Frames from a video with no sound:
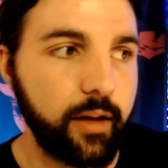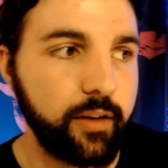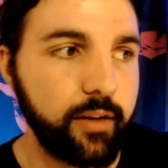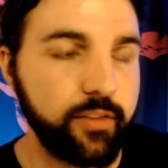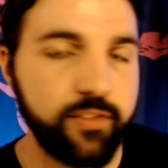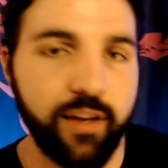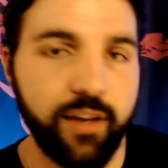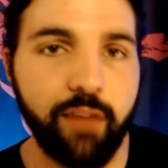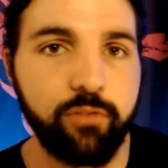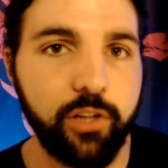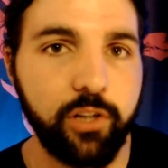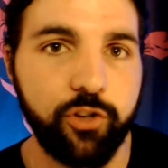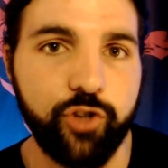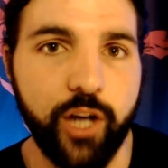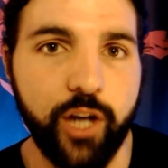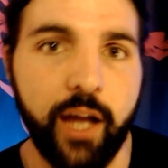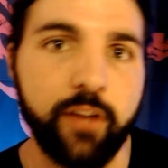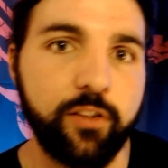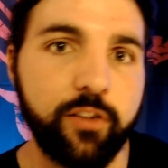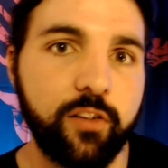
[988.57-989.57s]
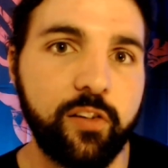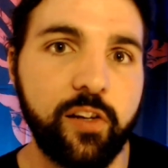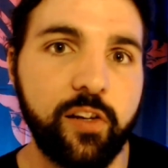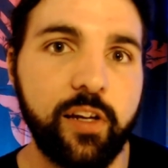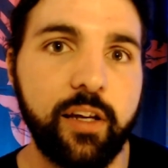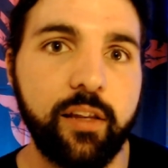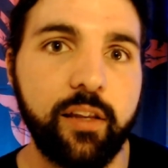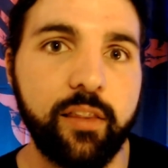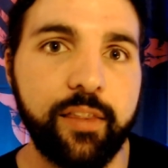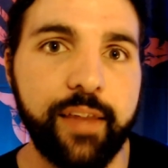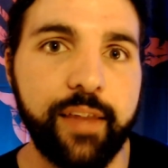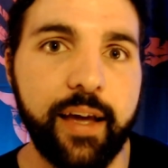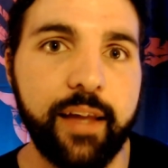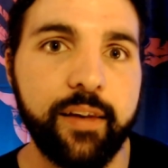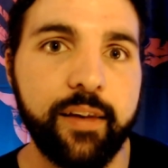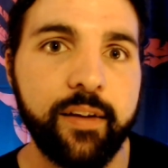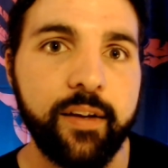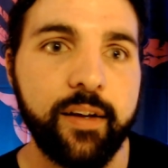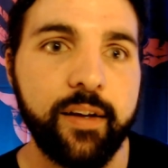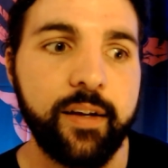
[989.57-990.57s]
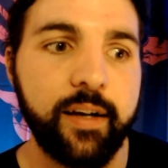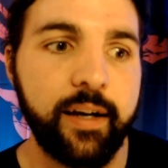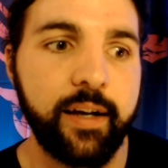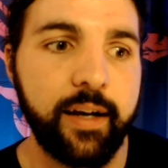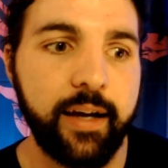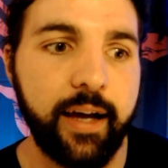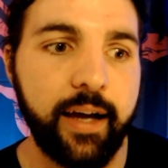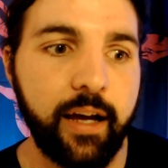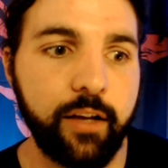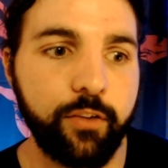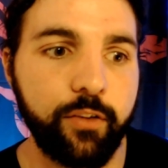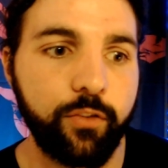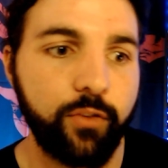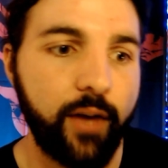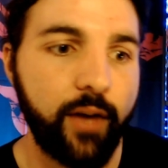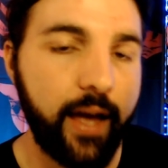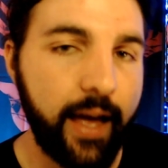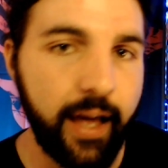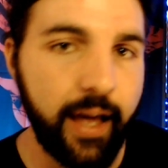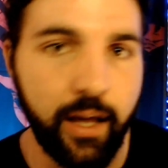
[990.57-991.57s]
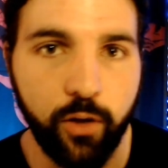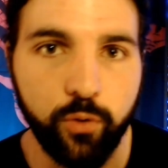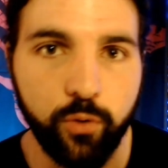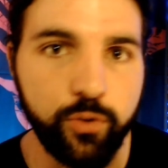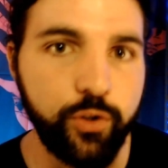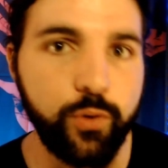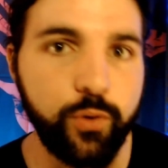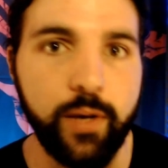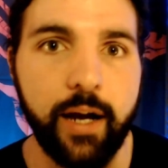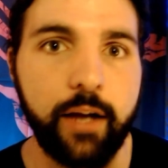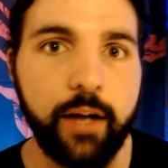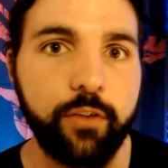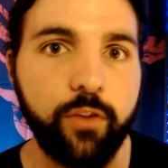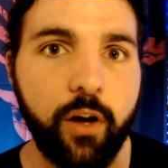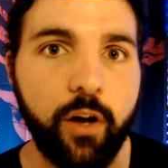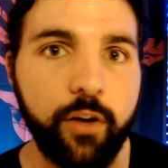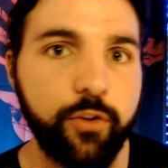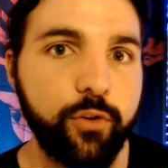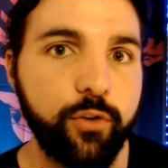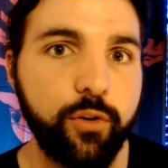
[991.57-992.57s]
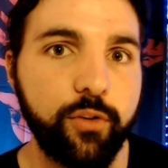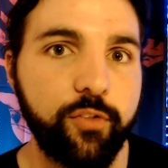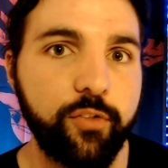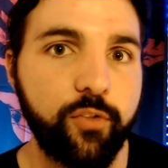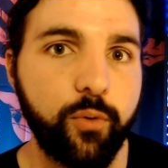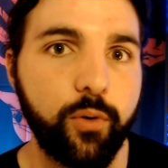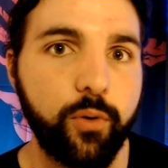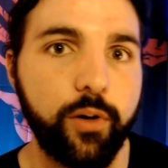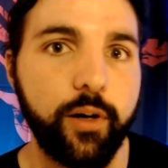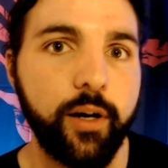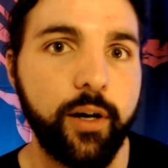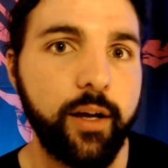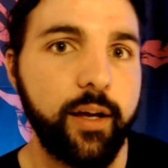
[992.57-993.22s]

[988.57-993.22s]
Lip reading: devilish entity that has held you guys under for